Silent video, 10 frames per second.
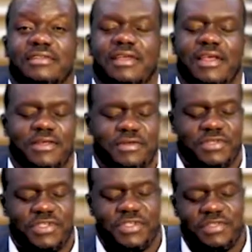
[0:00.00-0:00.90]
Thank you,
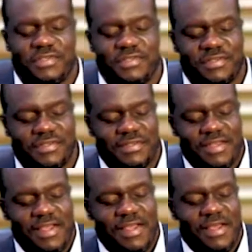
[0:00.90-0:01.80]
Jesus.
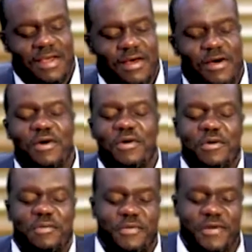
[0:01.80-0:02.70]

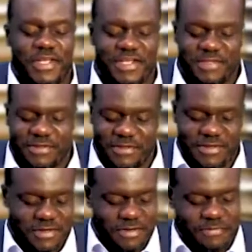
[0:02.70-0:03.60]
Oh, praise
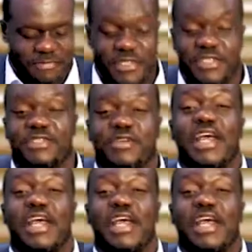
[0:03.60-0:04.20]
God, praise God.